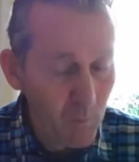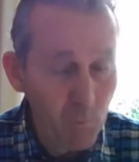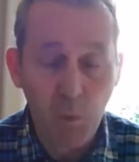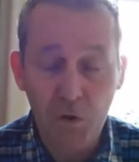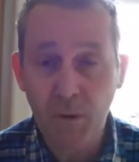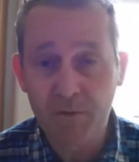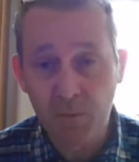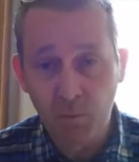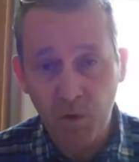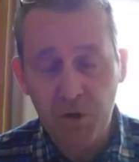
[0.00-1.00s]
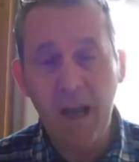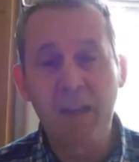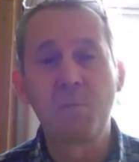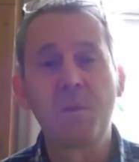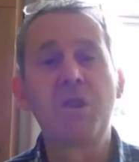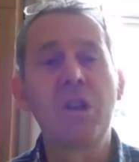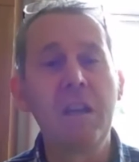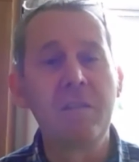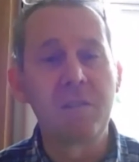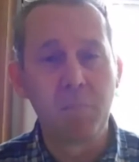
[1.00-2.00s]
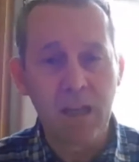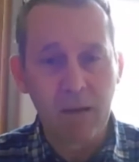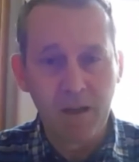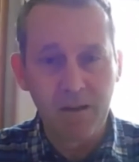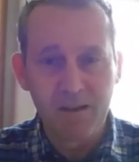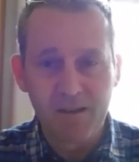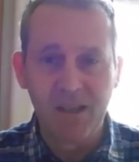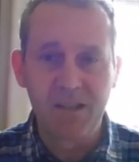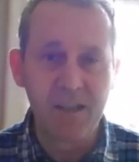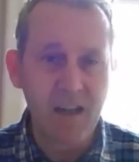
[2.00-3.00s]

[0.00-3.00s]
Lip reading: What you have to achieve to become a city,